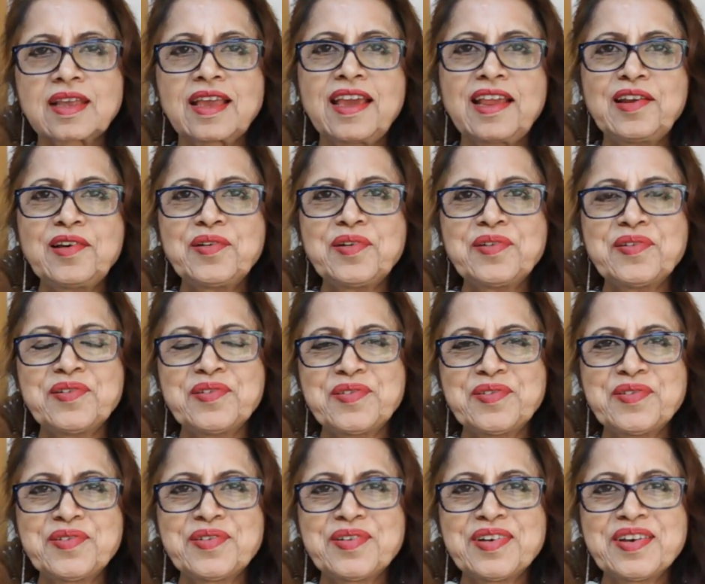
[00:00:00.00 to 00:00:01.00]
Hello,
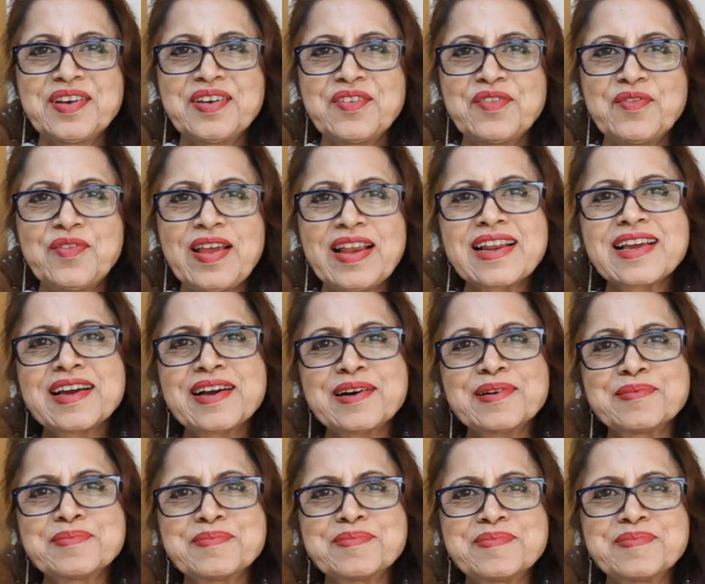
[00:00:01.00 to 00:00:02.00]

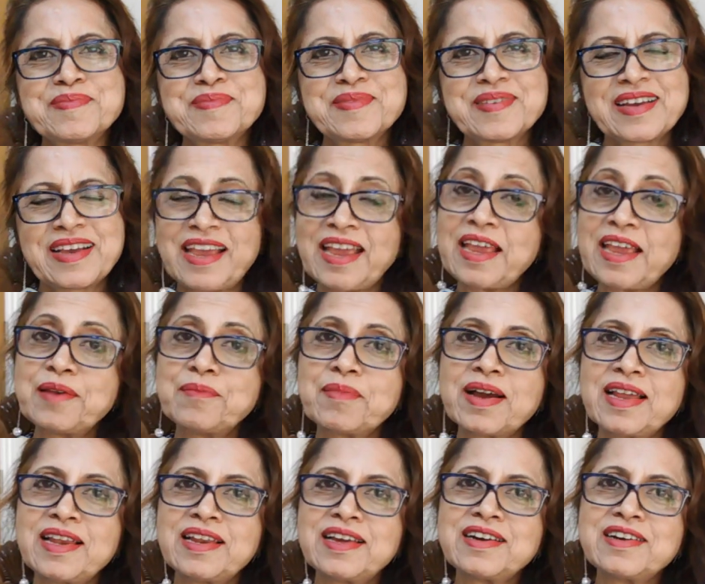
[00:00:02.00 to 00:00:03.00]
welcome, and
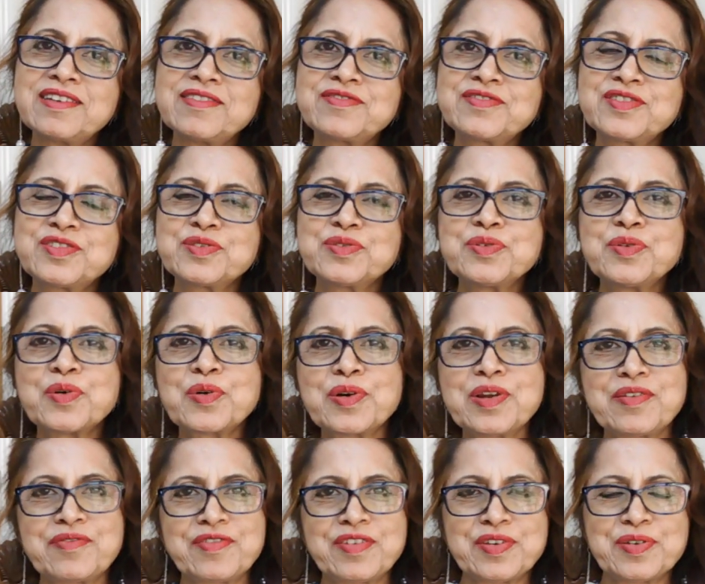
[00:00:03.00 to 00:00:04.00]
my love to all
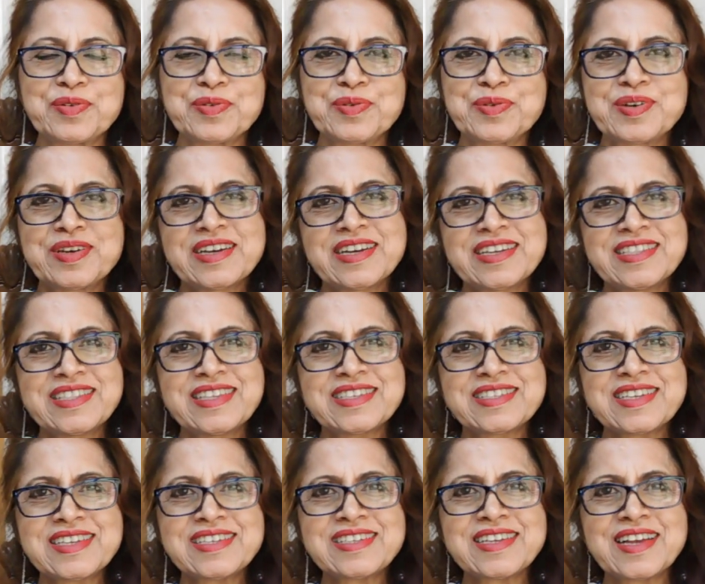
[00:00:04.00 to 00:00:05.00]
of you.
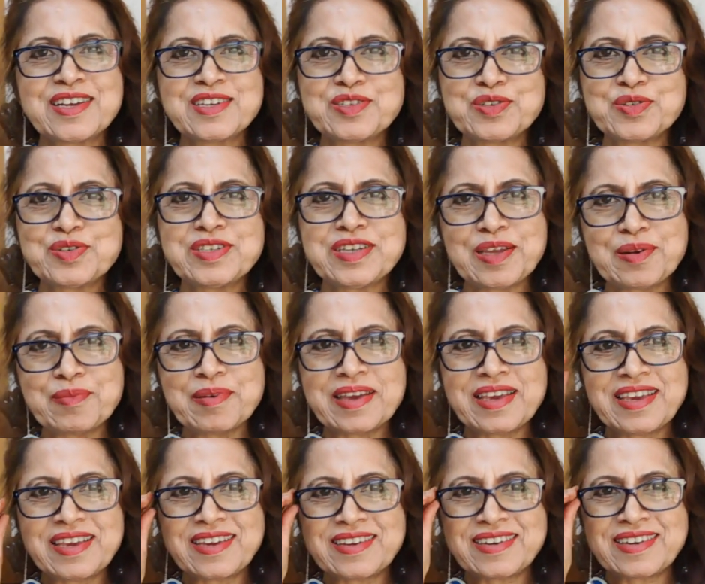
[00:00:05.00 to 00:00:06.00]
This is Anshu Sharma
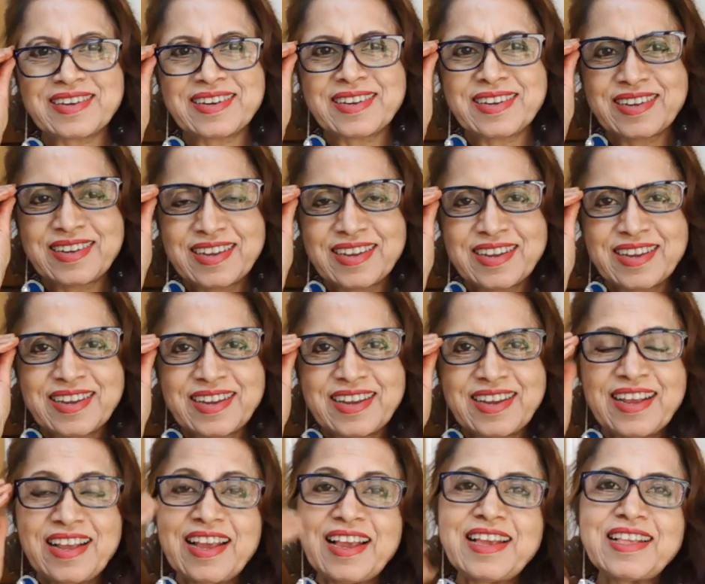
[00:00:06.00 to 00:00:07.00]
here.
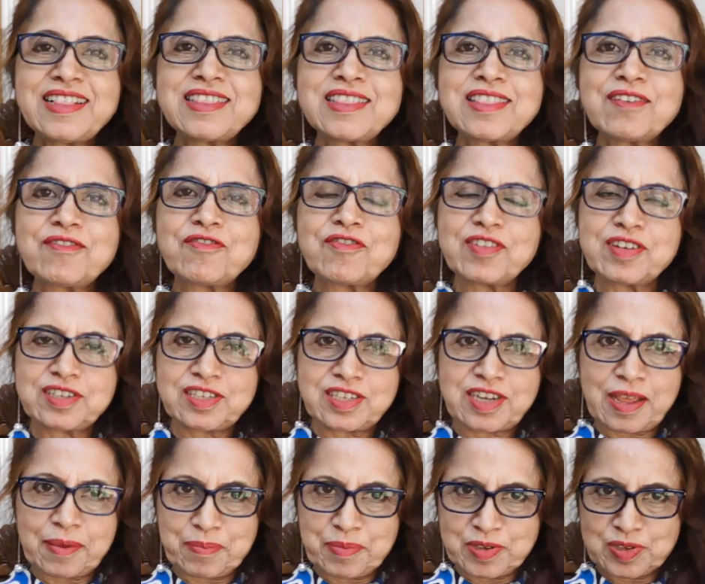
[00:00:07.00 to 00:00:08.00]
In the first
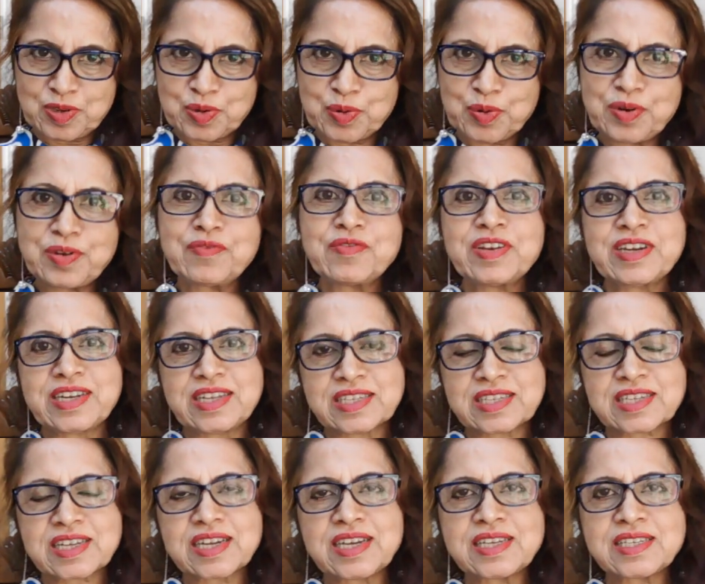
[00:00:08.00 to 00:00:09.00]
episode, we
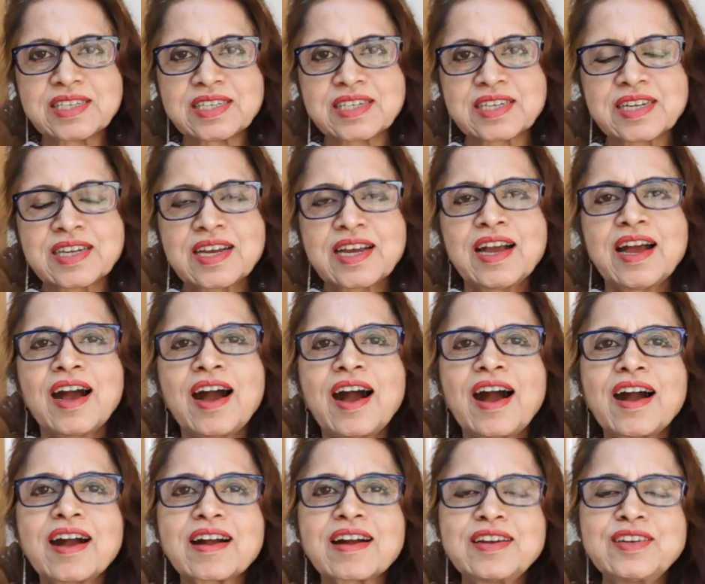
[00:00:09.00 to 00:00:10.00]
discussed
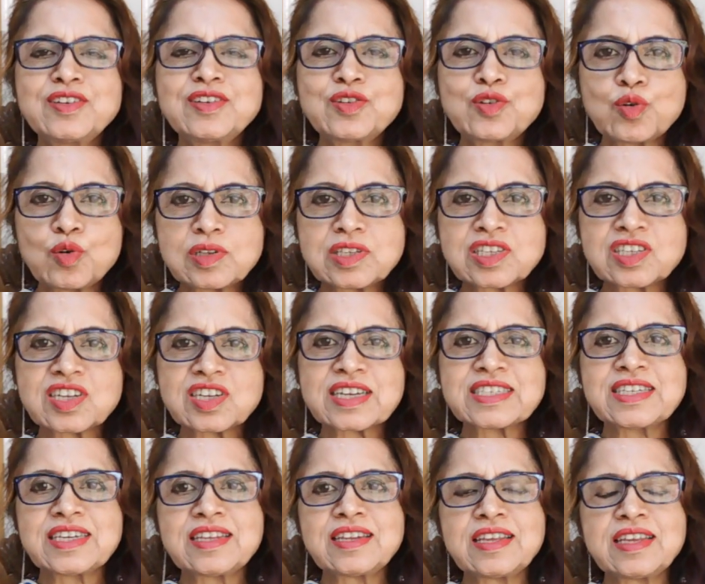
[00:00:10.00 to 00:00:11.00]
a control
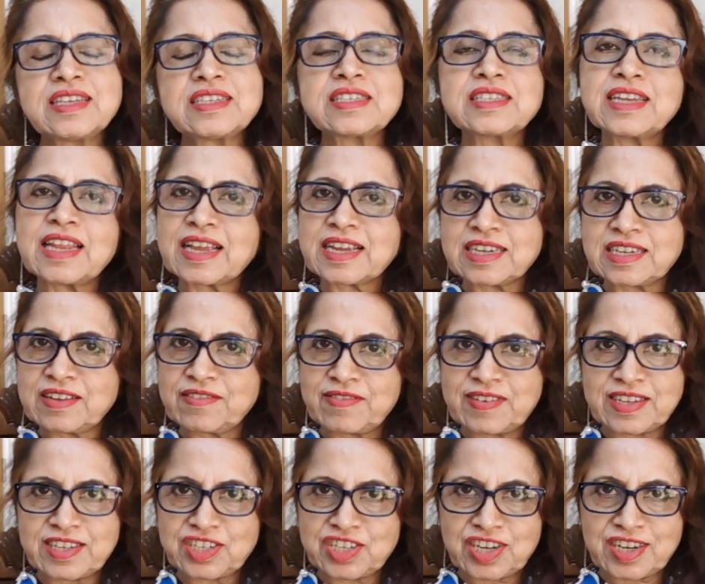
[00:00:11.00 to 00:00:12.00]
structure is
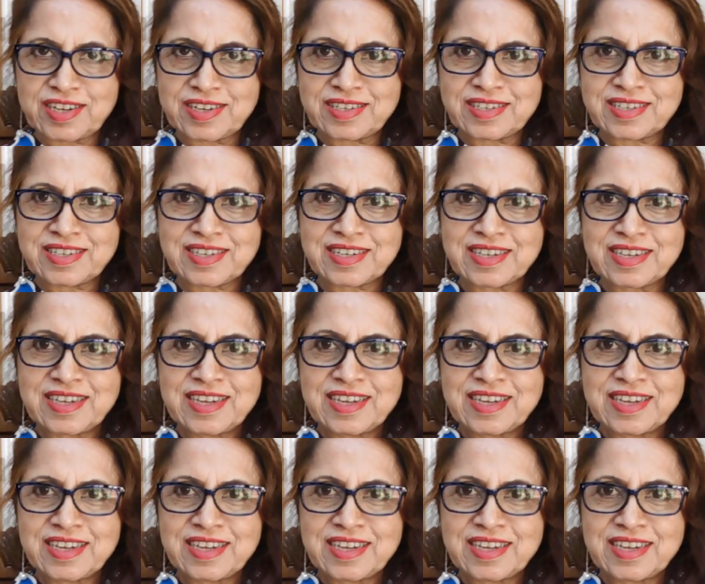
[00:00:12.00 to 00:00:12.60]
negatively charged